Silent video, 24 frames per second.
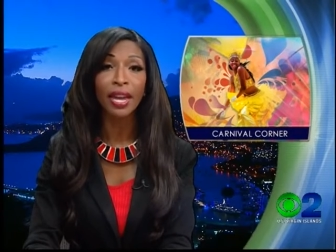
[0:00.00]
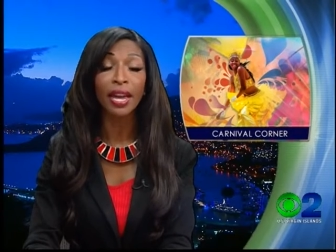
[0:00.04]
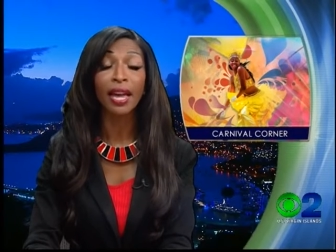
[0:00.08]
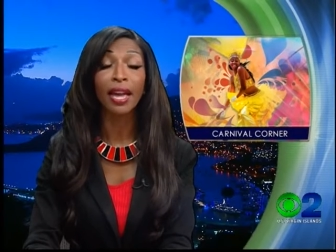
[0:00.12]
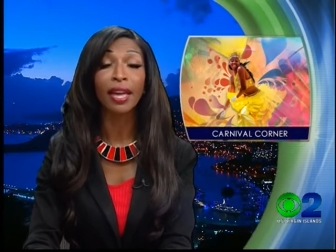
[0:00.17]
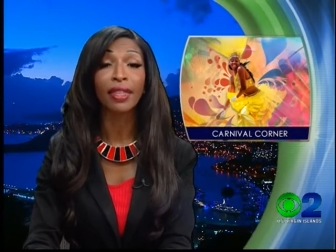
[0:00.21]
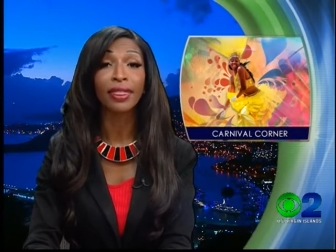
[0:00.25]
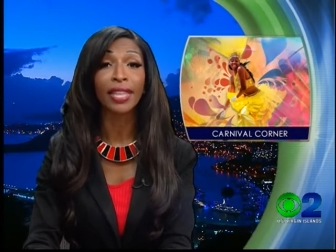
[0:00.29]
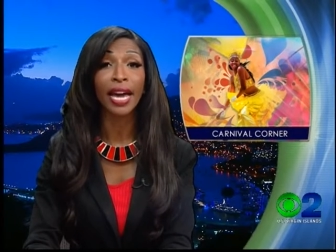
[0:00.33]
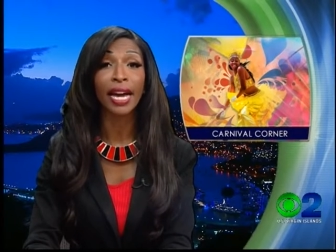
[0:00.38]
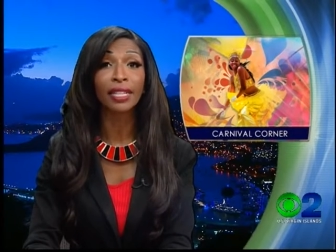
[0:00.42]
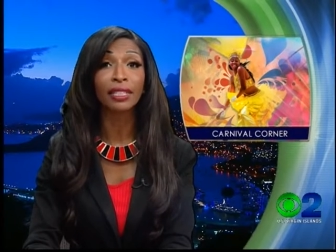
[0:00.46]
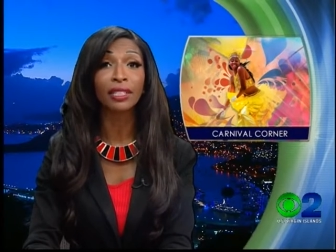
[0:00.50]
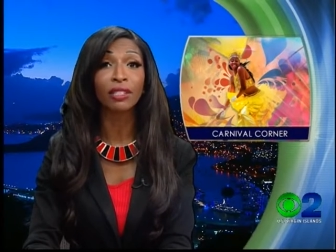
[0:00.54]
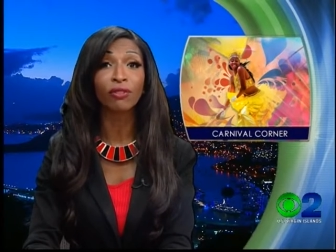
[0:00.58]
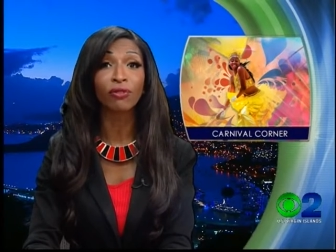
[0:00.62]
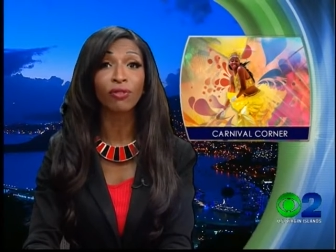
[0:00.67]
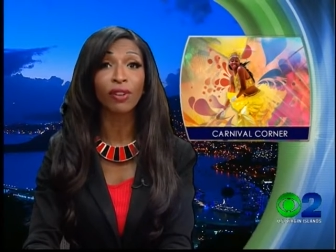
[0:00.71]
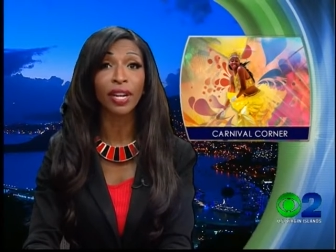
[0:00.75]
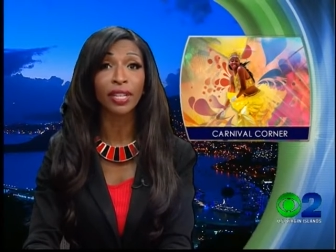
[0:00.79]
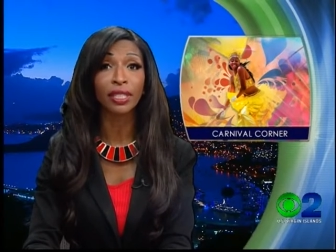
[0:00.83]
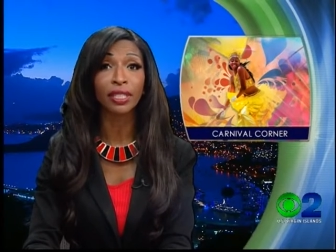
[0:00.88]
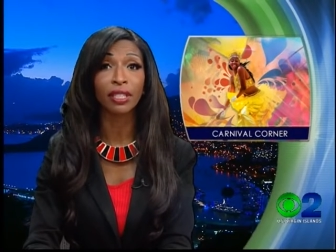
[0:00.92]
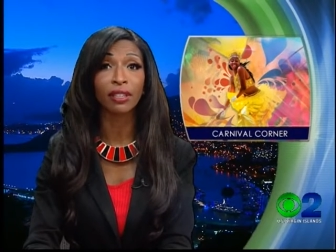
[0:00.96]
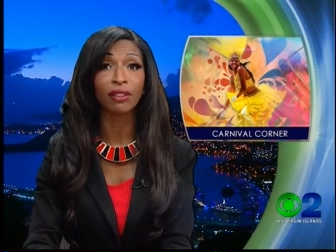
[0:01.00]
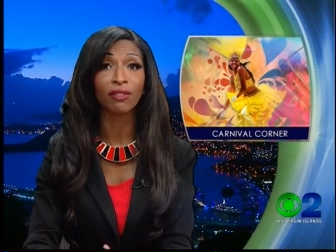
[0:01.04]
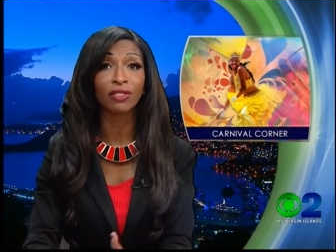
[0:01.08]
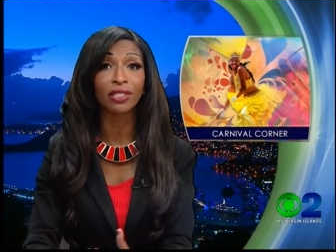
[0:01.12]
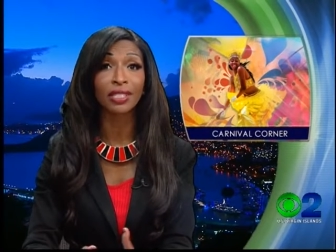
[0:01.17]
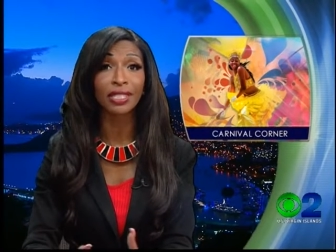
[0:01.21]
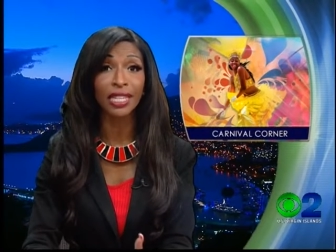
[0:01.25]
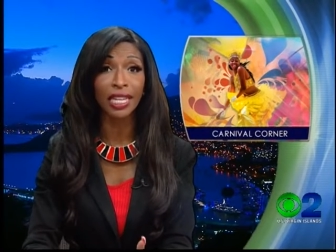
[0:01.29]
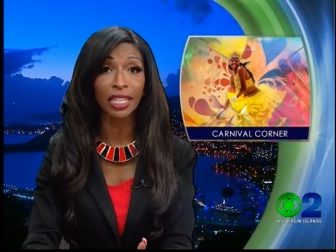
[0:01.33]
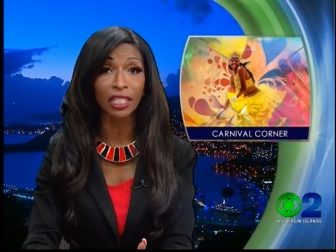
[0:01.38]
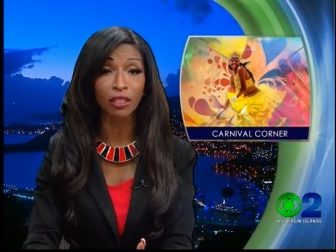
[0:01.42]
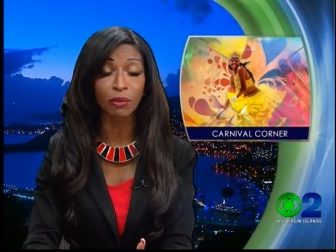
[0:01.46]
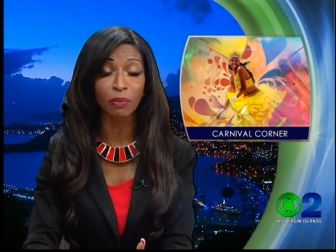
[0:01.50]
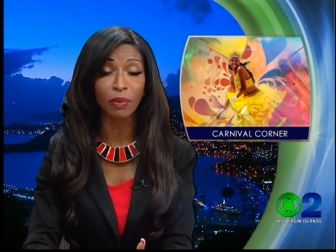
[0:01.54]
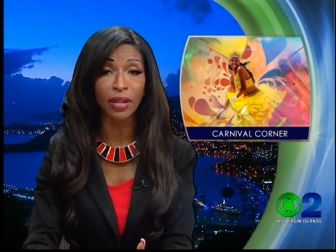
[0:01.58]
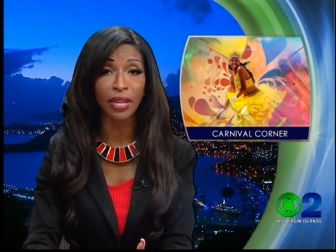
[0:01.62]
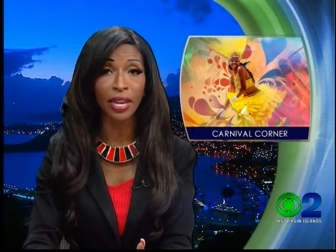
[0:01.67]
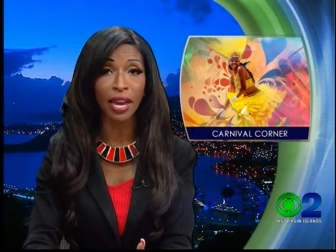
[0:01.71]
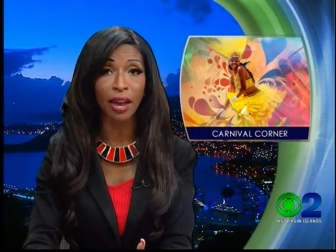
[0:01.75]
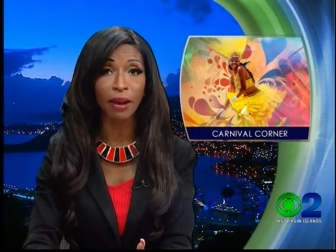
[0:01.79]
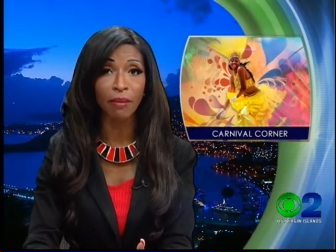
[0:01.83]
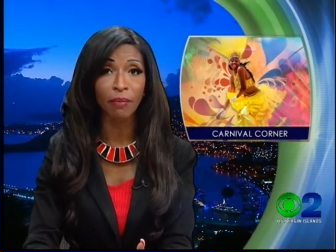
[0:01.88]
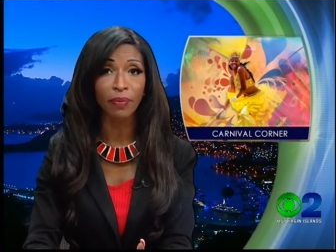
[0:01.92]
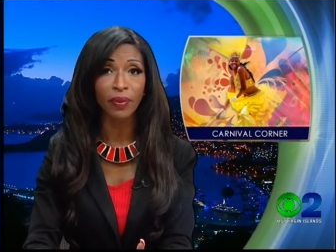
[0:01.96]
and that's effective 6
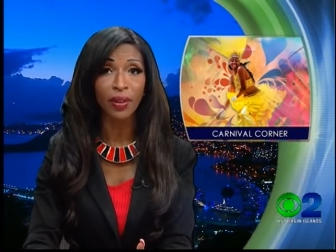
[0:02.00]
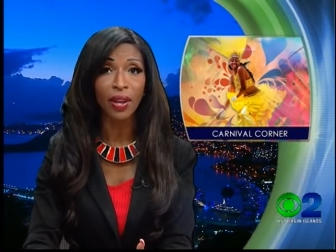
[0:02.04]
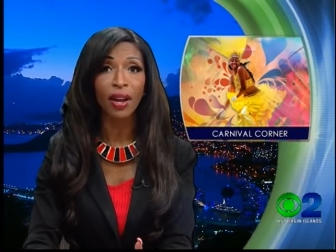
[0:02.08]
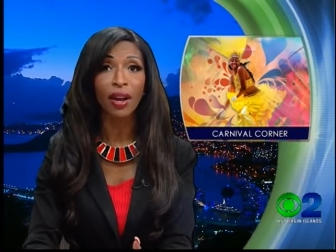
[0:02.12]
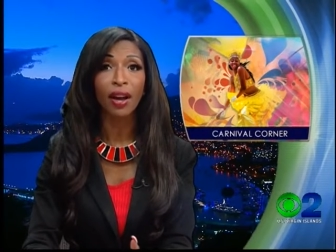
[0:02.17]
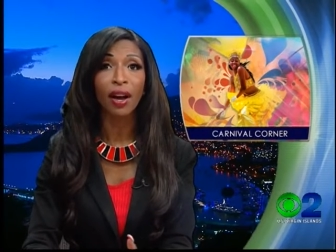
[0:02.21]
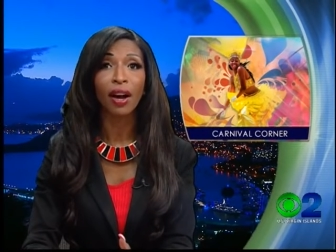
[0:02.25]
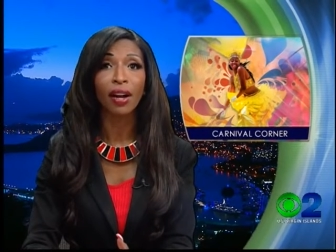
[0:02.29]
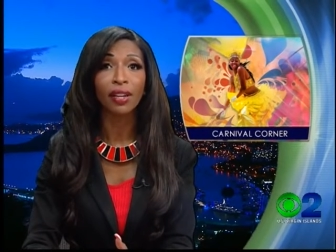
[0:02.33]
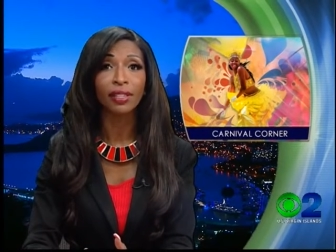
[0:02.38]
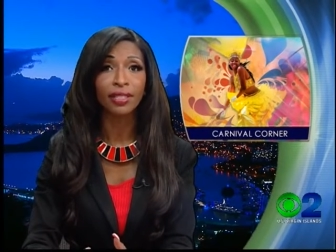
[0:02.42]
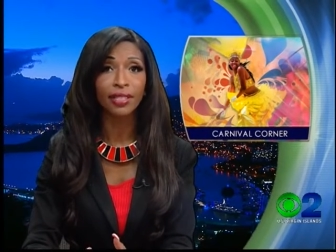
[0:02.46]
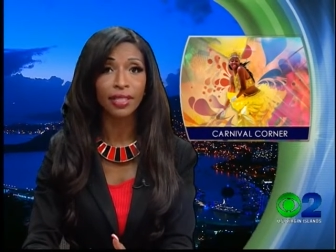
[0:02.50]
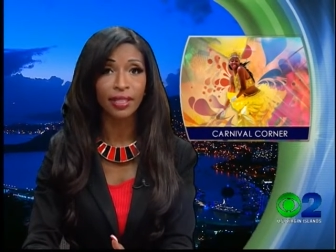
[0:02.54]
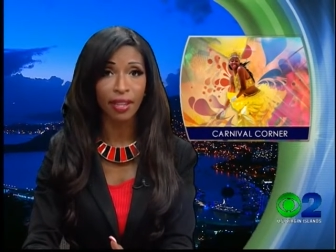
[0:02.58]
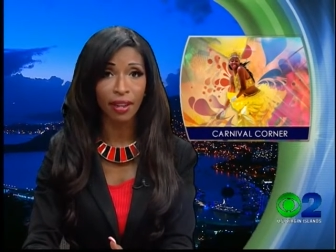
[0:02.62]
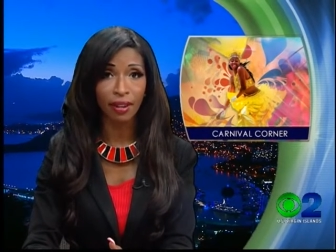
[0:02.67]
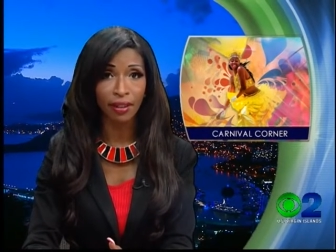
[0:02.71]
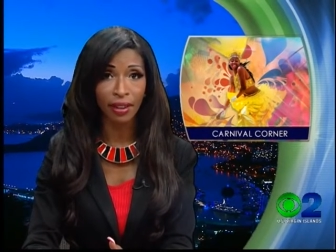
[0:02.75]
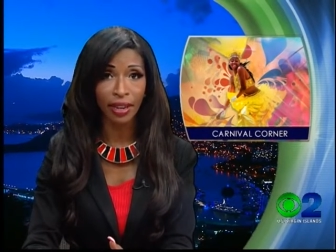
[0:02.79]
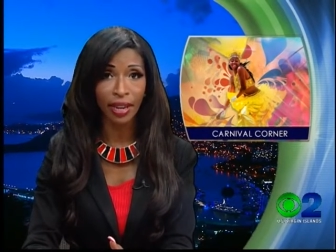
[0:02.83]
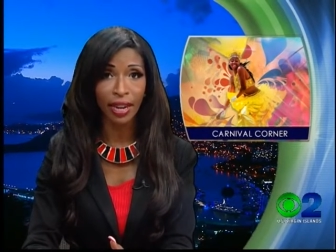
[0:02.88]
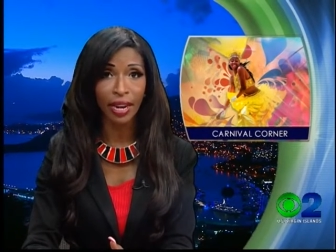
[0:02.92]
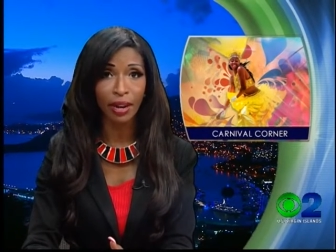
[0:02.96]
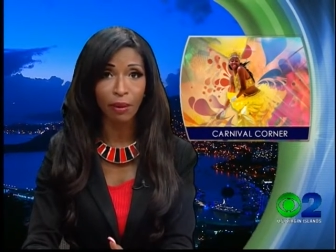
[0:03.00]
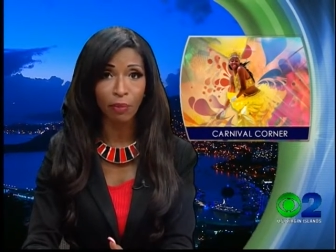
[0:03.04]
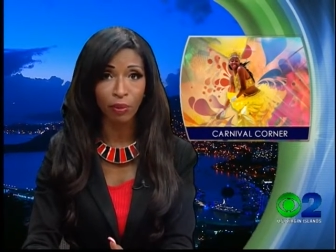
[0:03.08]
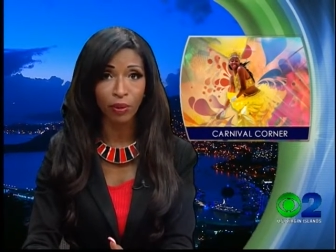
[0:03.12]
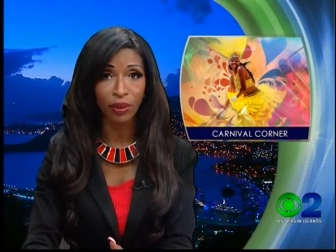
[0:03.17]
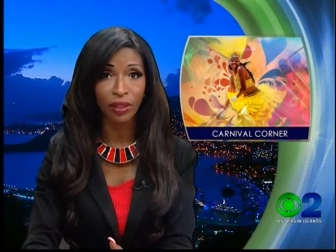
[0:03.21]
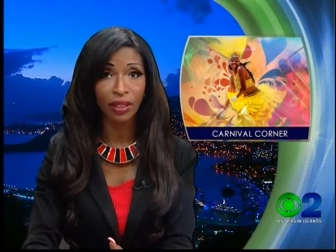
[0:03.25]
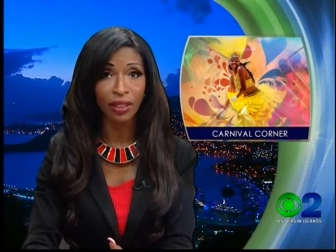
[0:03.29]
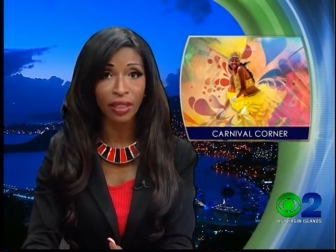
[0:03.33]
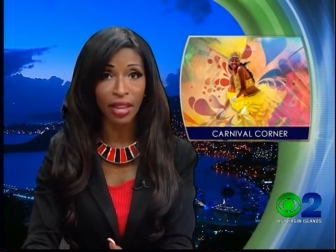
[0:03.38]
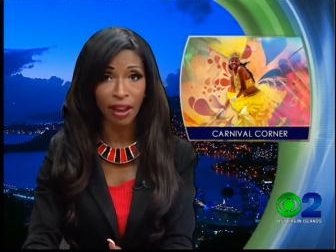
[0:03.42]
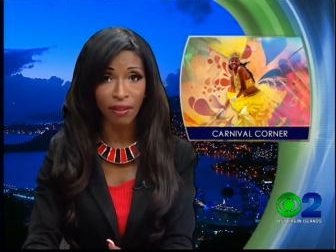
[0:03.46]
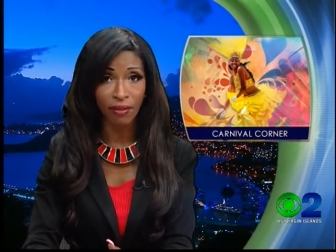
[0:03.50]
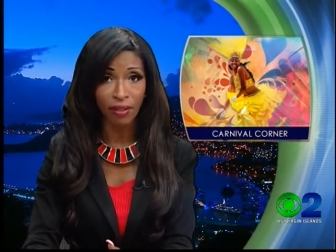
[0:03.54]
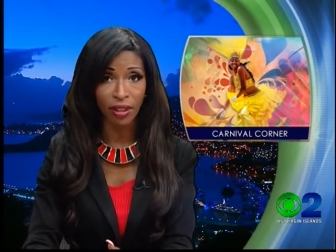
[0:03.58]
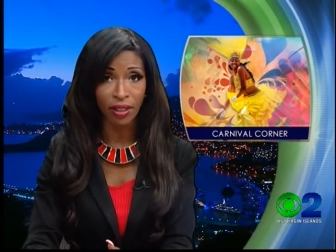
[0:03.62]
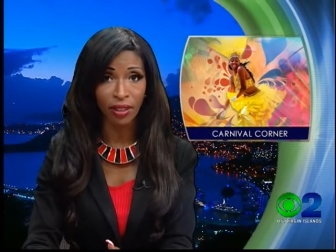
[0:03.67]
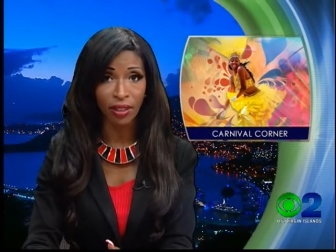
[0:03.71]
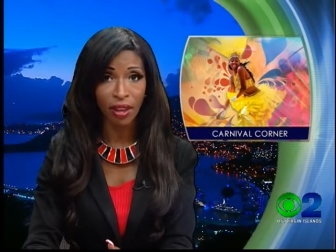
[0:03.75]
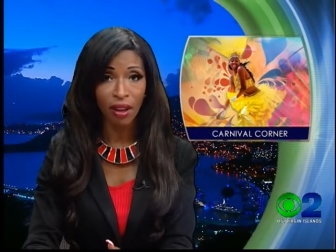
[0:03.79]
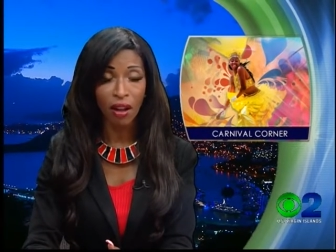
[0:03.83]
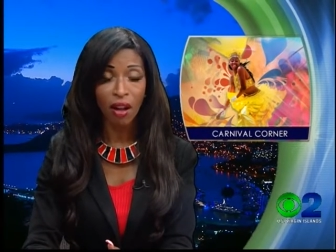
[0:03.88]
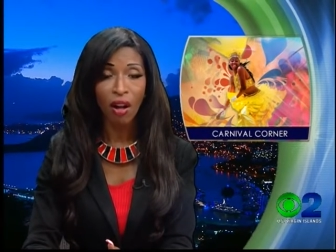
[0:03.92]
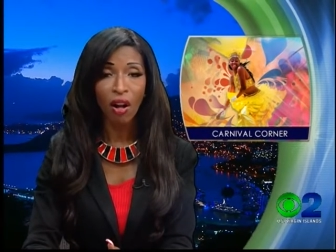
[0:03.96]
p.m. on Sunday, April 11th.